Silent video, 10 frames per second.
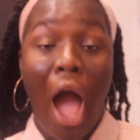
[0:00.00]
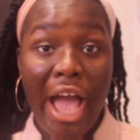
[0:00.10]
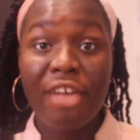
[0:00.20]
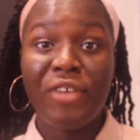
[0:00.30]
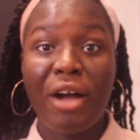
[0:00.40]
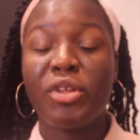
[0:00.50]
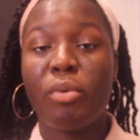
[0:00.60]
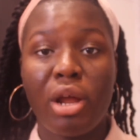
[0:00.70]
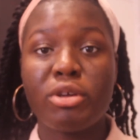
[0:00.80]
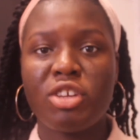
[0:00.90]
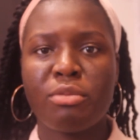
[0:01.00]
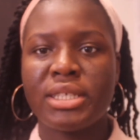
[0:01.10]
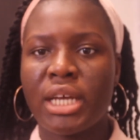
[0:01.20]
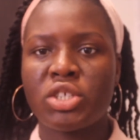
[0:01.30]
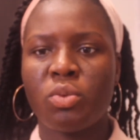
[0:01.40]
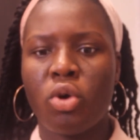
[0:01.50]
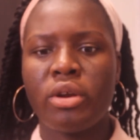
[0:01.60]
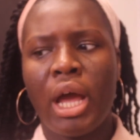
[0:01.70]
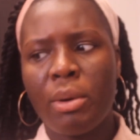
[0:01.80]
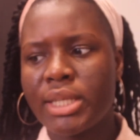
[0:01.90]
I found that when I was doing my section
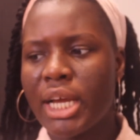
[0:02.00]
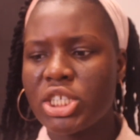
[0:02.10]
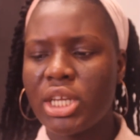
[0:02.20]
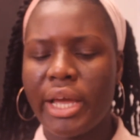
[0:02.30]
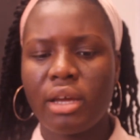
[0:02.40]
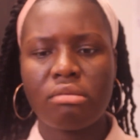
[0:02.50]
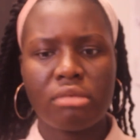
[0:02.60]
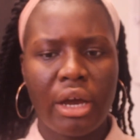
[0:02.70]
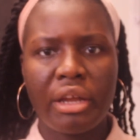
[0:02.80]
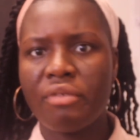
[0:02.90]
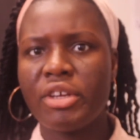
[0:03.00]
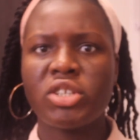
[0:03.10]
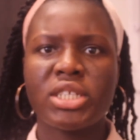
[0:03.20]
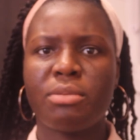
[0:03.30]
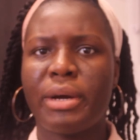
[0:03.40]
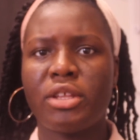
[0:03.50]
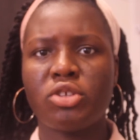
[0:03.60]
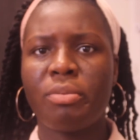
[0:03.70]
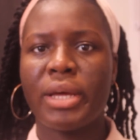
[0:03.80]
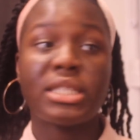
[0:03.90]
1, I was actually like kind of interested by the
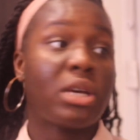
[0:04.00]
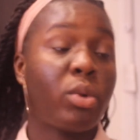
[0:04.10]
topics.